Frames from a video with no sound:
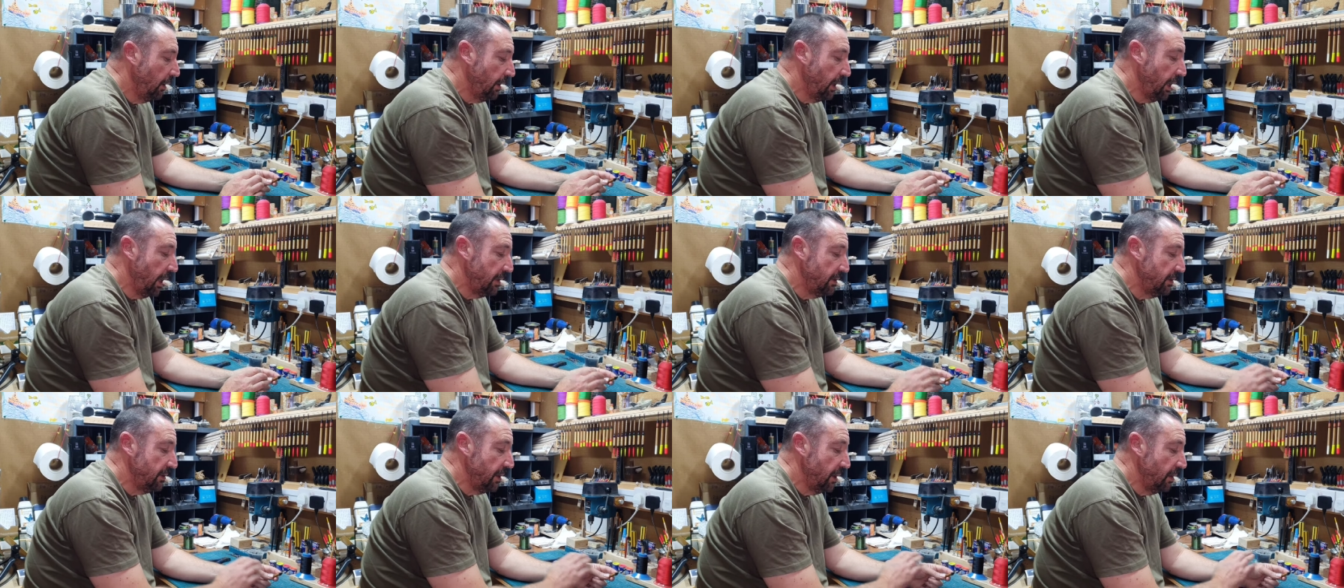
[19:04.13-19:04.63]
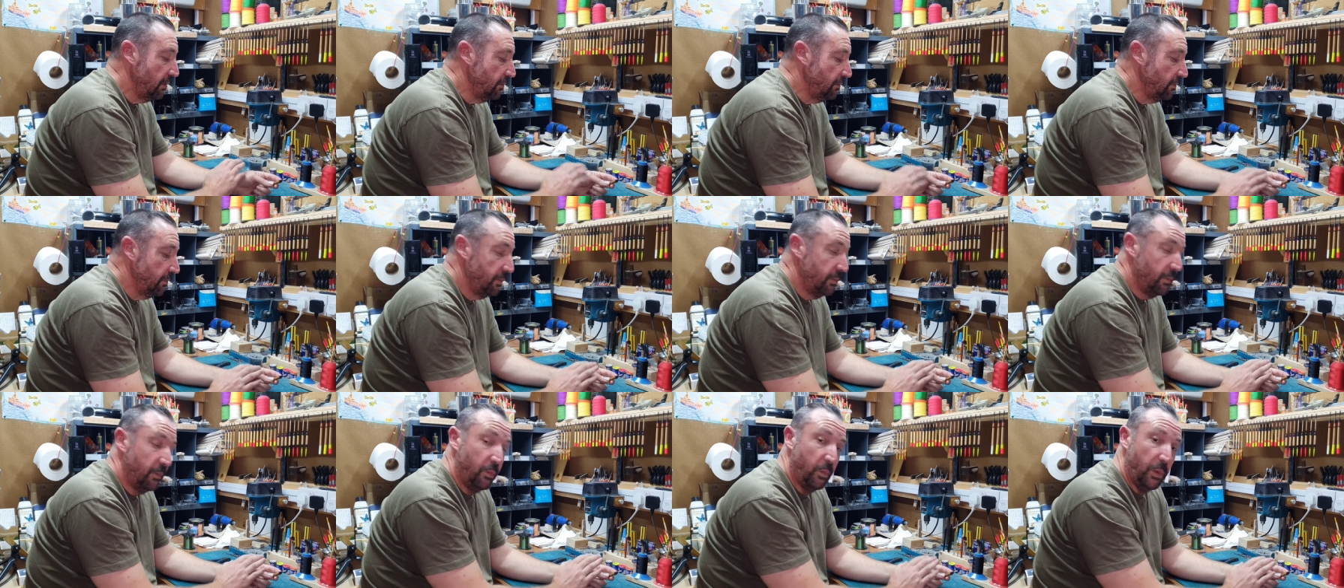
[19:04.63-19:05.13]
Okay,
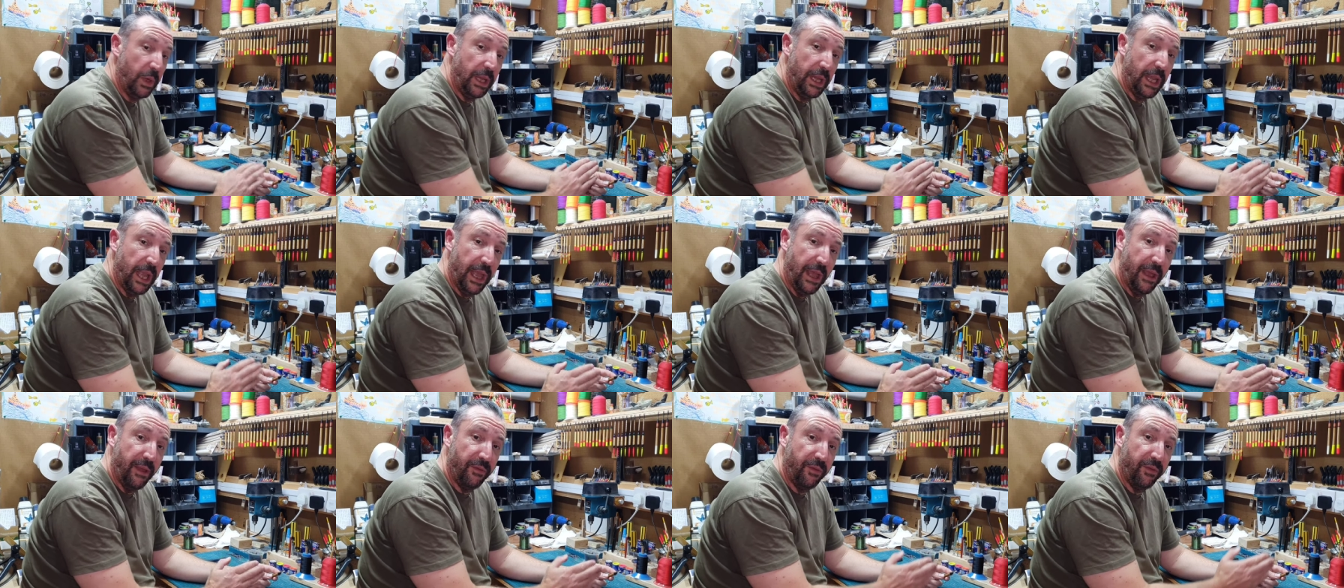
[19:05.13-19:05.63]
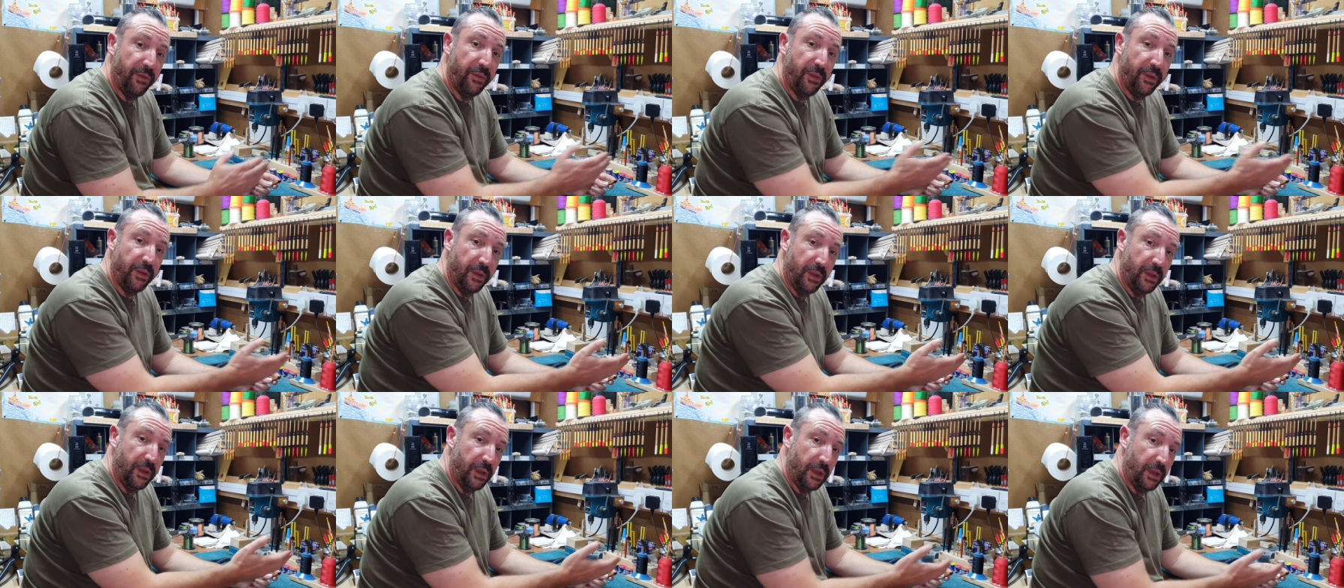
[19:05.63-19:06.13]
so we have
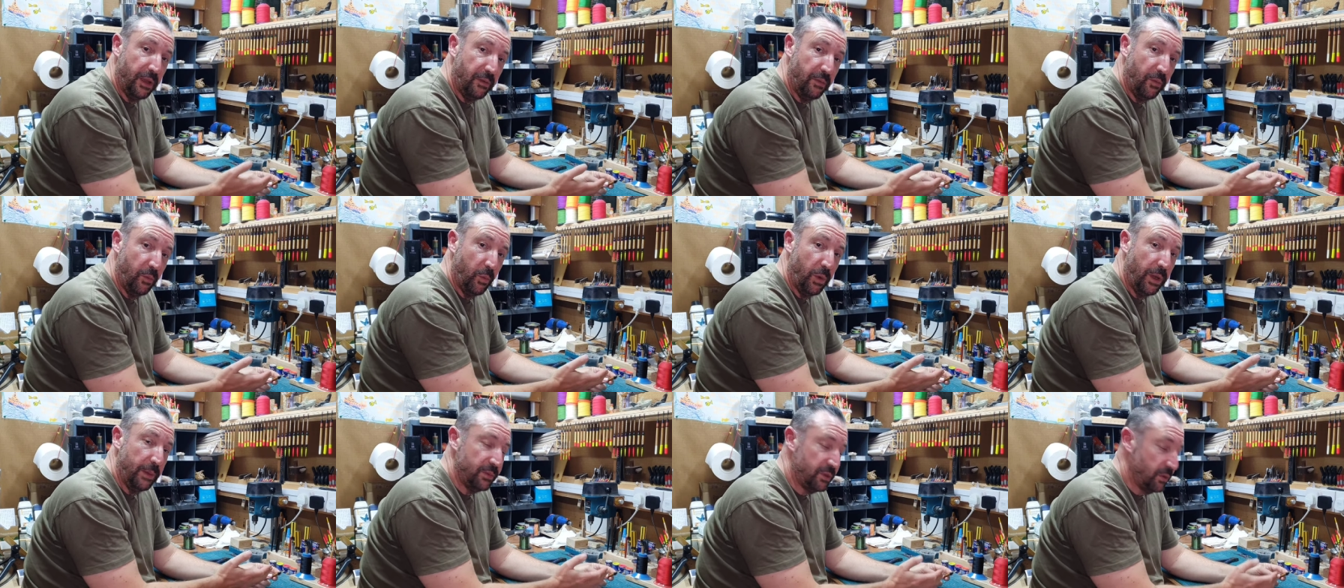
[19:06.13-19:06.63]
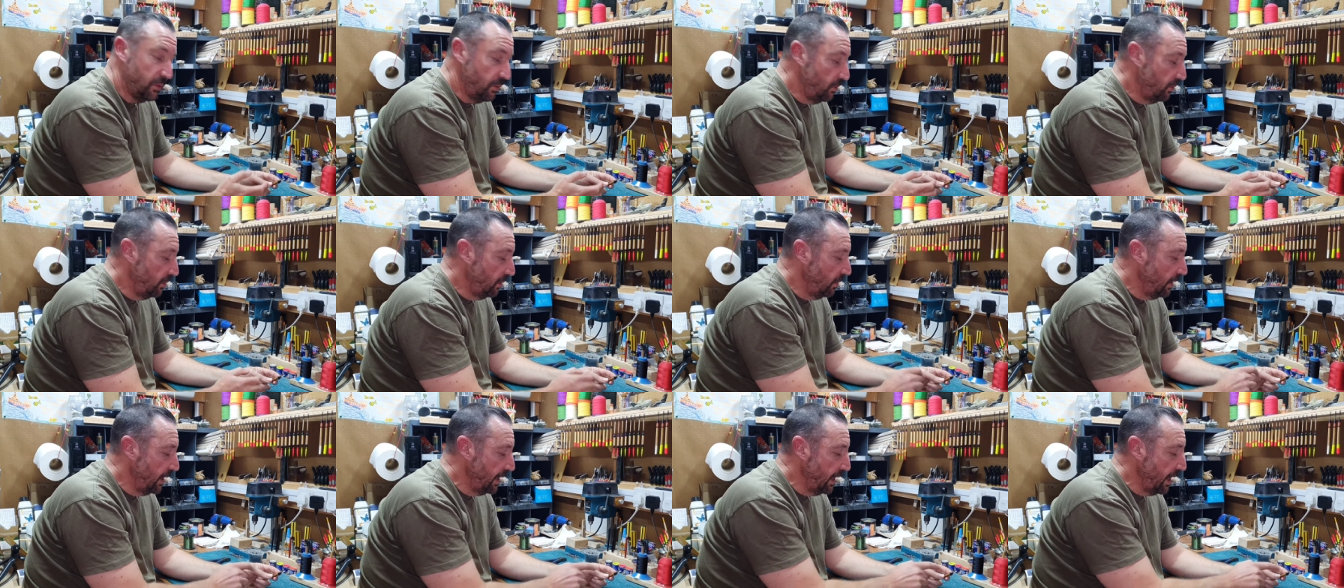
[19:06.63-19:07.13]
whipped
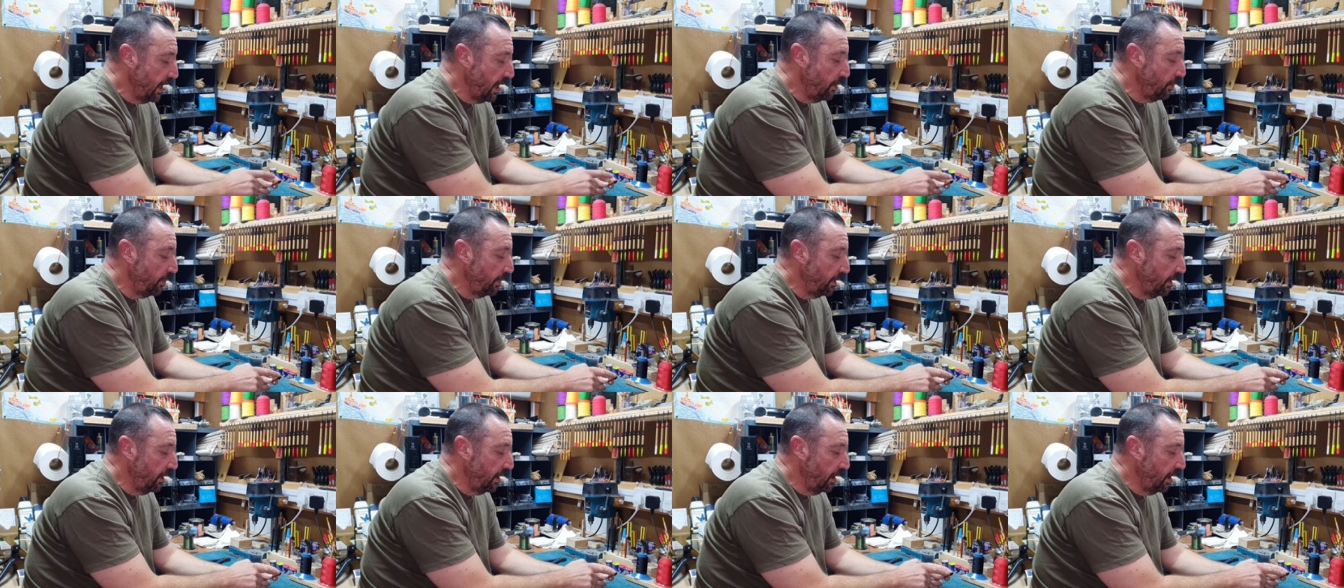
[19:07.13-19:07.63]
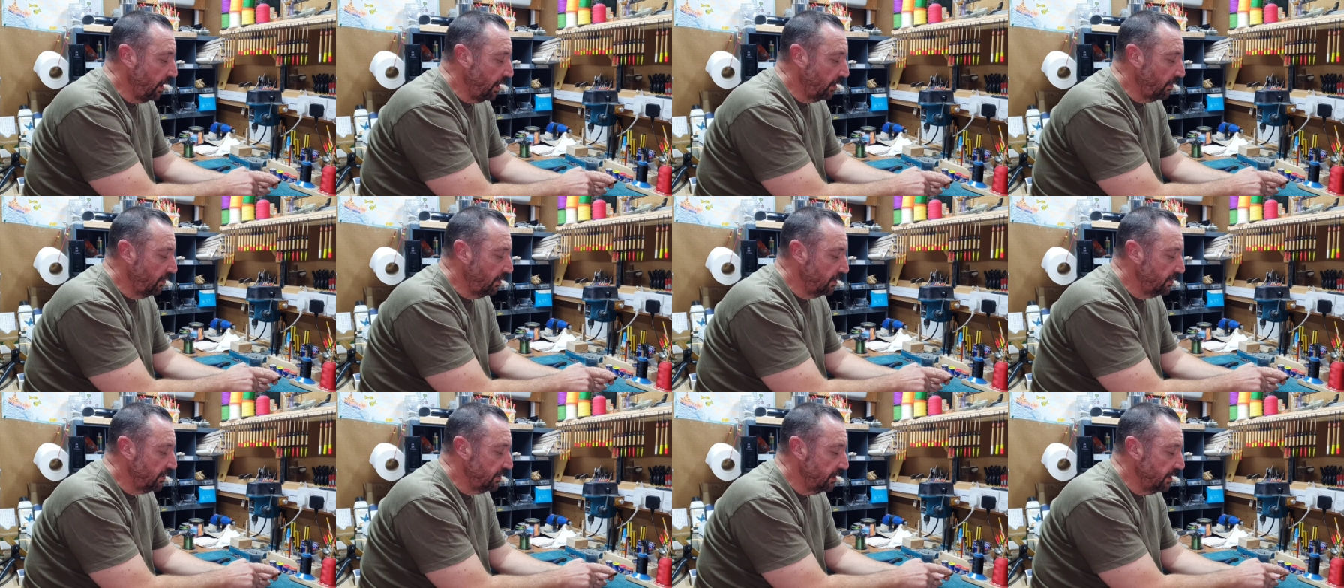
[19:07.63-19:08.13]
all the way up
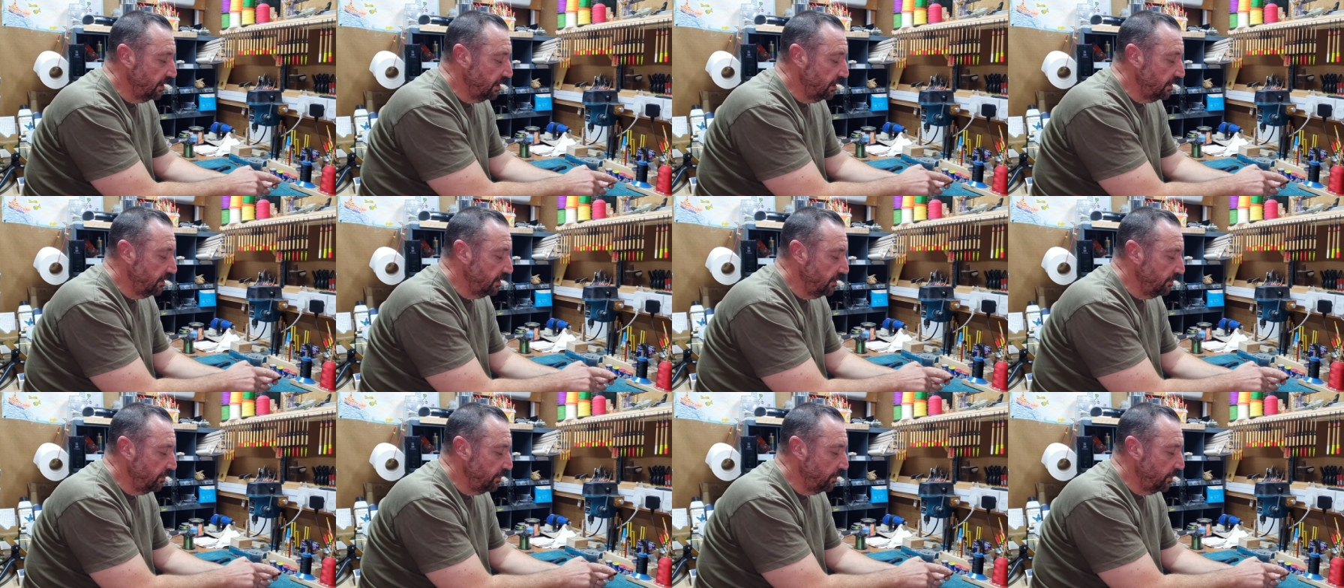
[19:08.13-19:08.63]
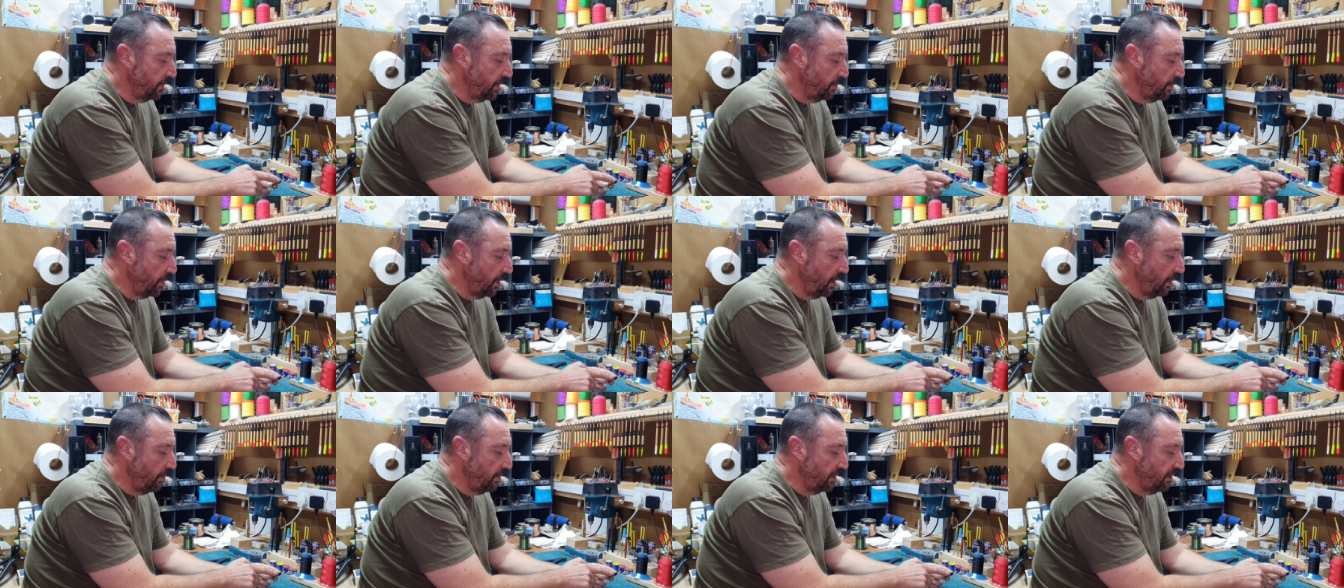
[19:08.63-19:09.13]
across the, the,
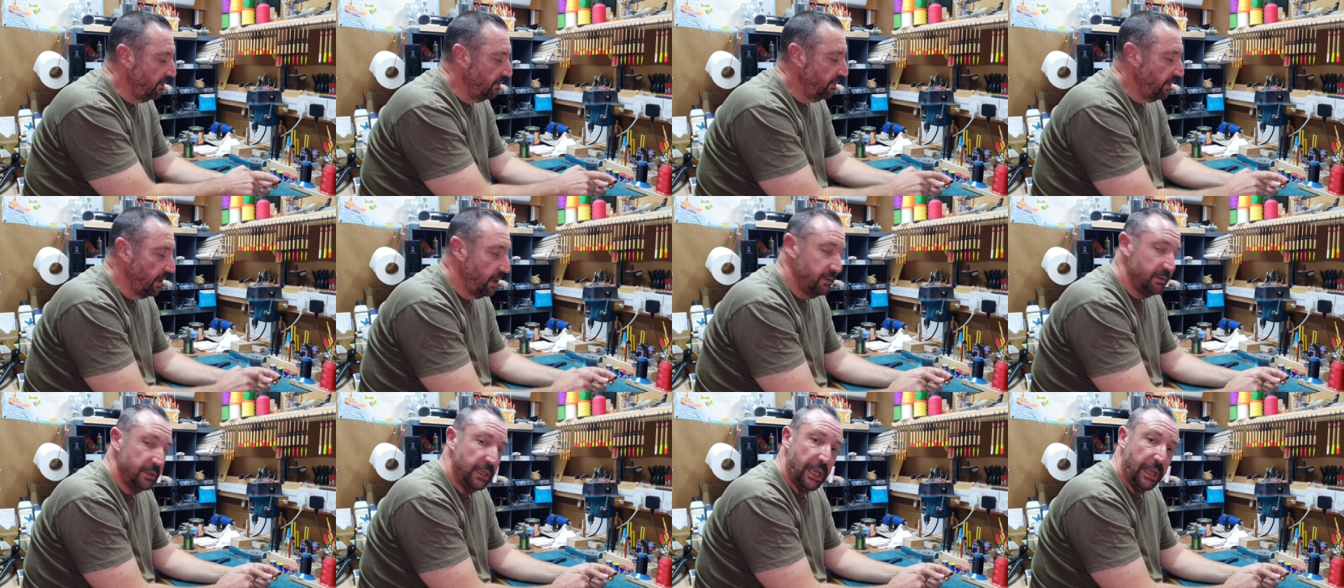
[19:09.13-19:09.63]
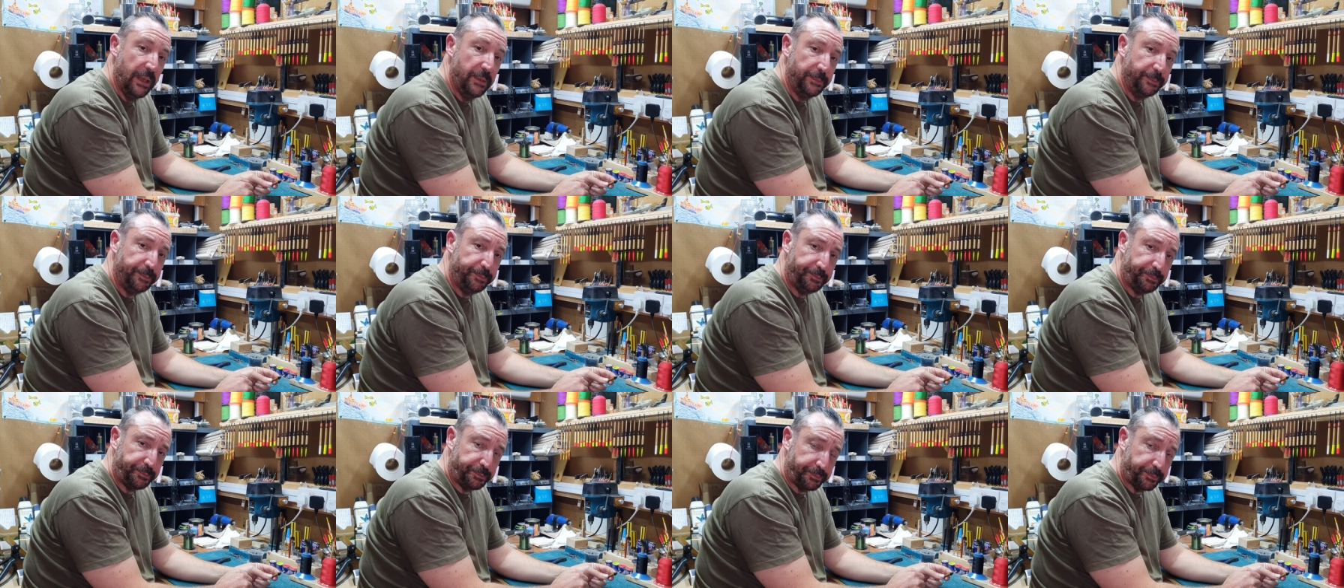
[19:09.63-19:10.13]
the bottom of the float
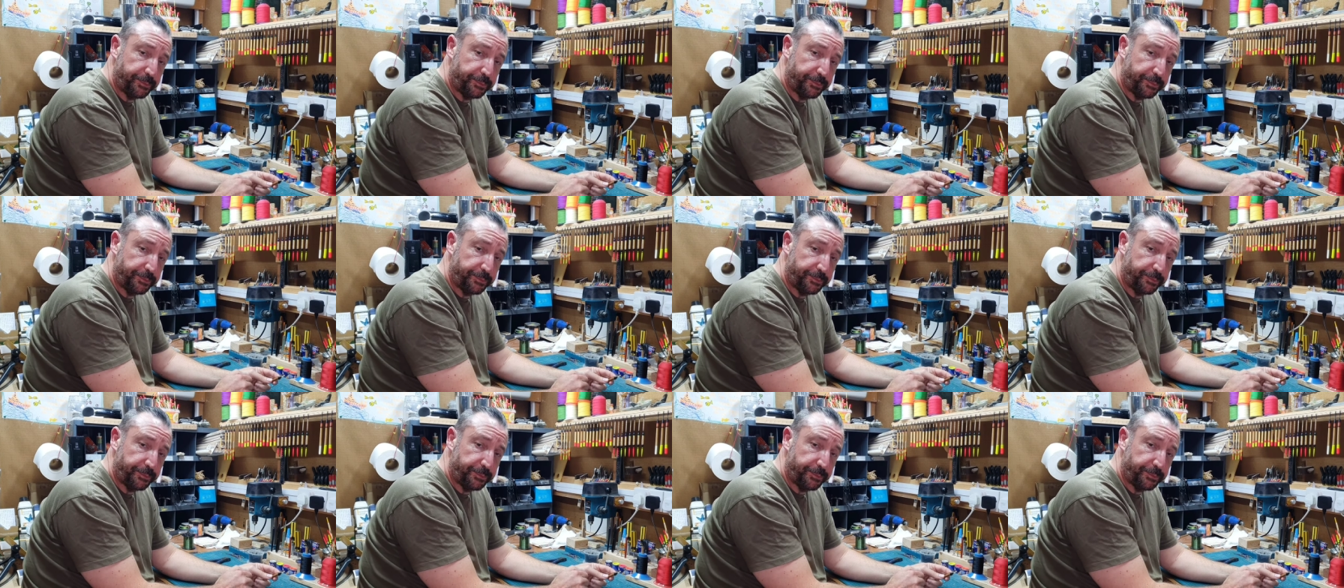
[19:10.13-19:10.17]
now.